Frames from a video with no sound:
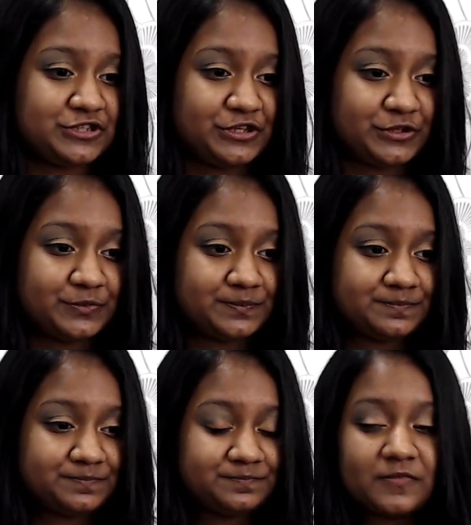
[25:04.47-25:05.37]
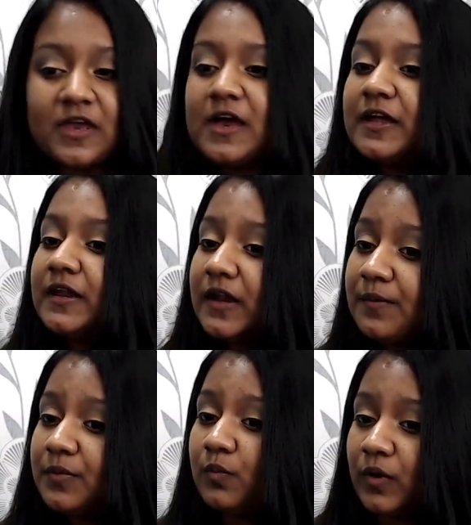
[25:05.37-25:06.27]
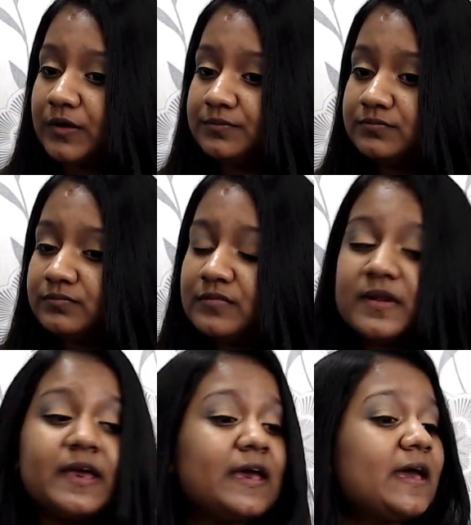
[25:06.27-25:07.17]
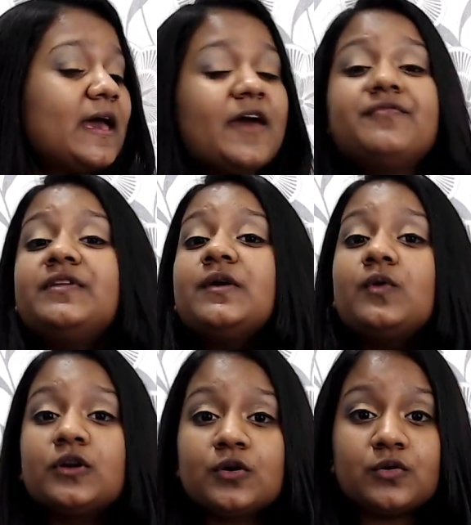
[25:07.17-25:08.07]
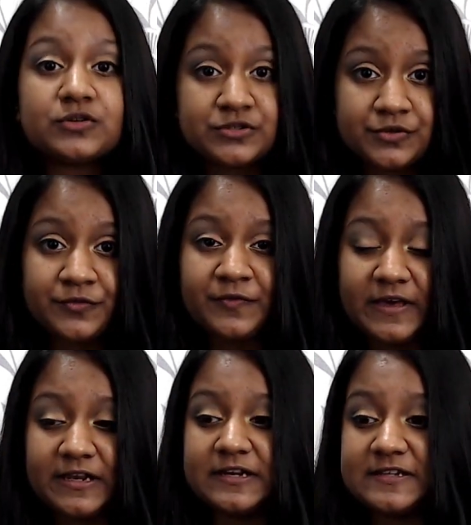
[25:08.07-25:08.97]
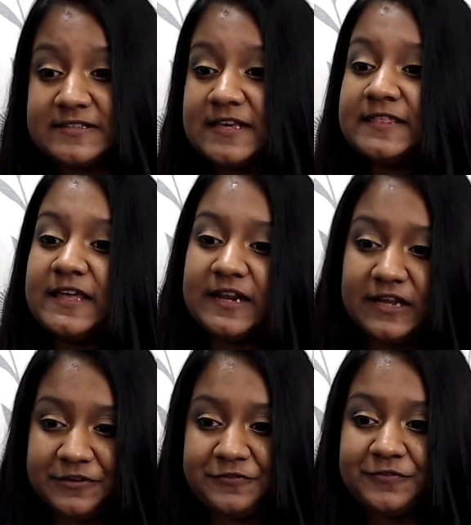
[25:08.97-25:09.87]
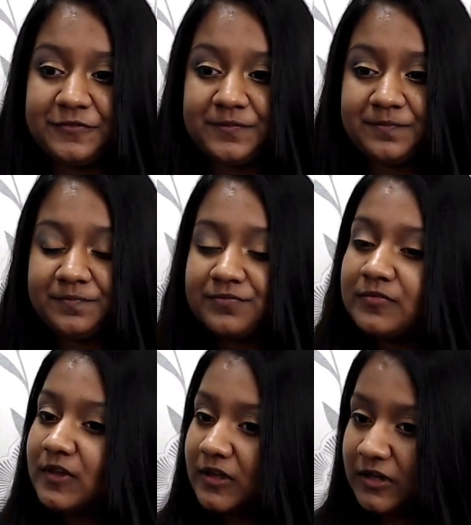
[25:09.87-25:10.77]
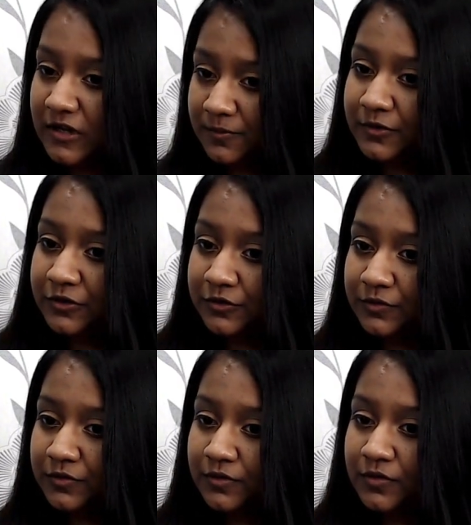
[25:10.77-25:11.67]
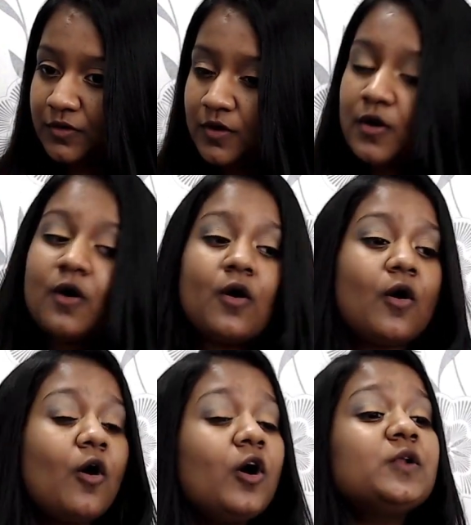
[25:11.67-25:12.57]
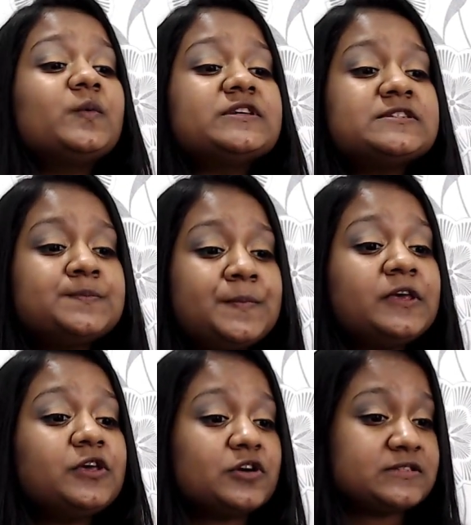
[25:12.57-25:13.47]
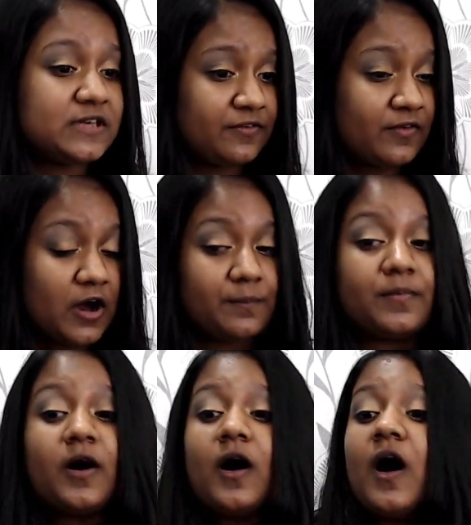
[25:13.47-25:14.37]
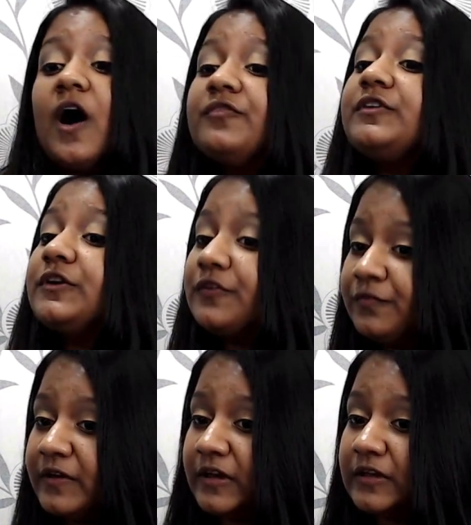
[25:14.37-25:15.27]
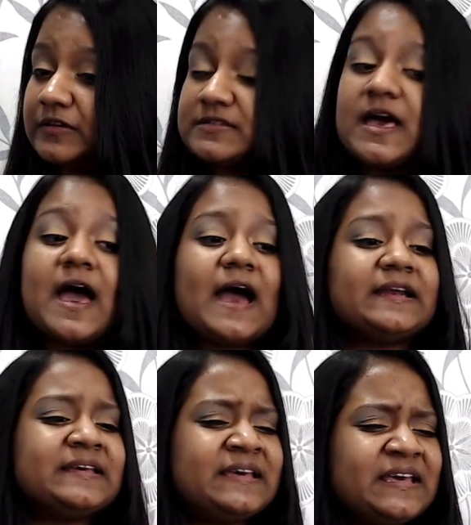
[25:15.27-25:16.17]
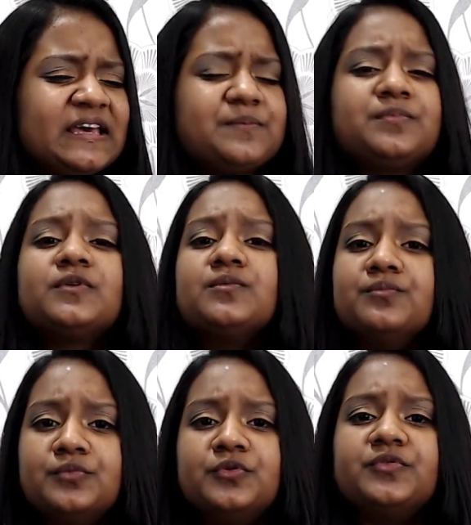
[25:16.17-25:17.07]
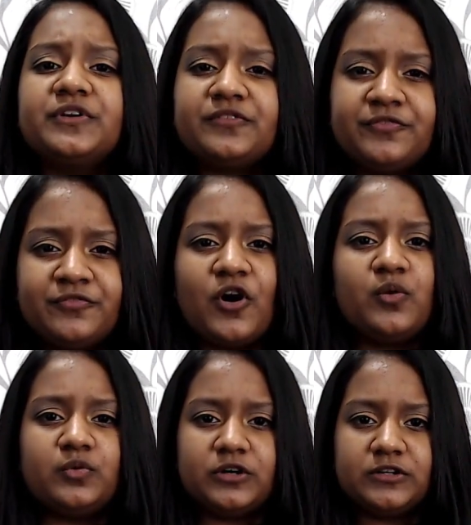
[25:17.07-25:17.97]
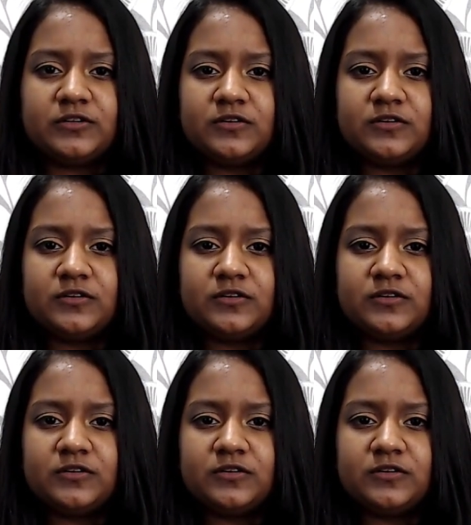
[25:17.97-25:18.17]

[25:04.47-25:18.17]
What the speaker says: to you. Number 1. Everyone goes through failures in their life. Number 2. Always pick yourself up after your failures and keep moving forward.